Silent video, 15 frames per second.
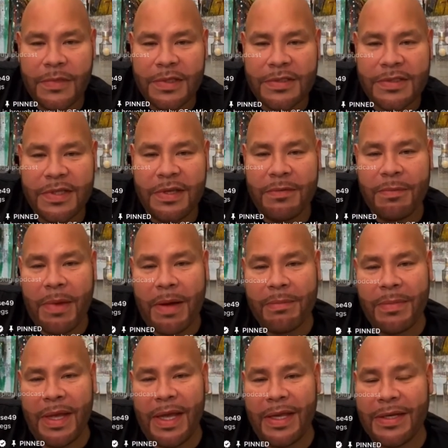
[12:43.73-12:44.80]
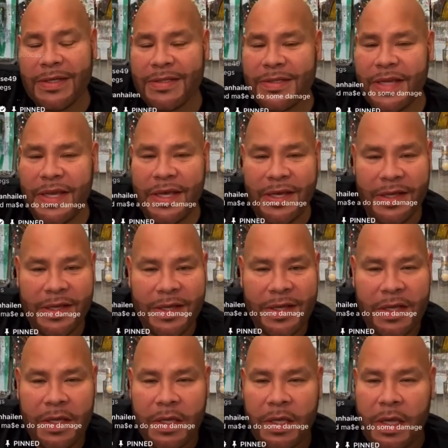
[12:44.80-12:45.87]
Let's see if my man is here.
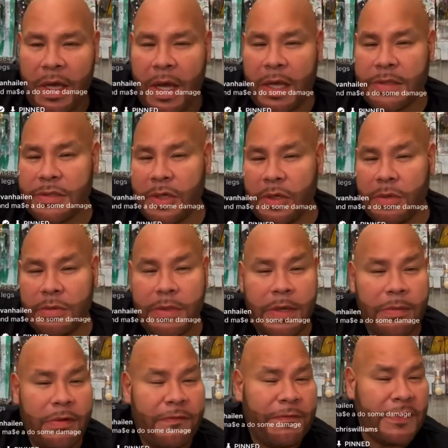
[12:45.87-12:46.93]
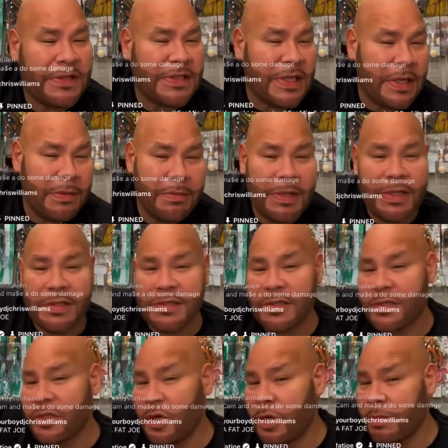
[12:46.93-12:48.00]
I told him, give me 15 minutes
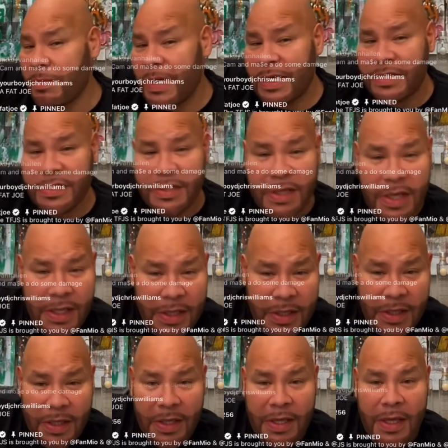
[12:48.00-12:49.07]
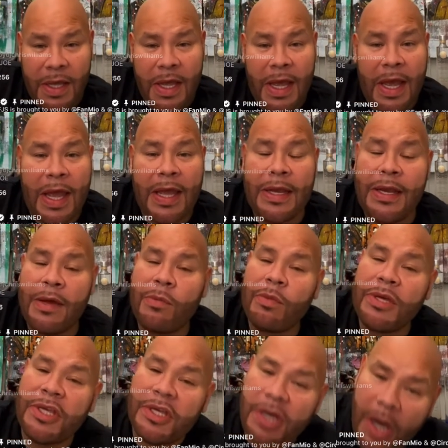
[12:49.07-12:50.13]
to talk my shit, and
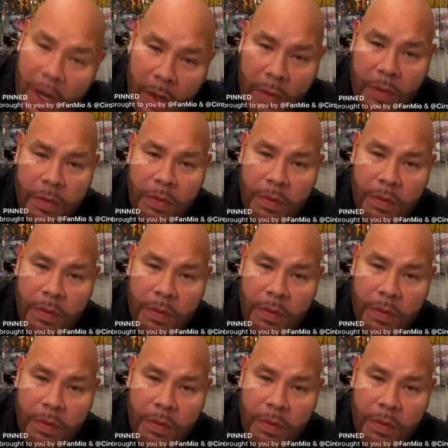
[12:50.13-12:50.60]
then we go.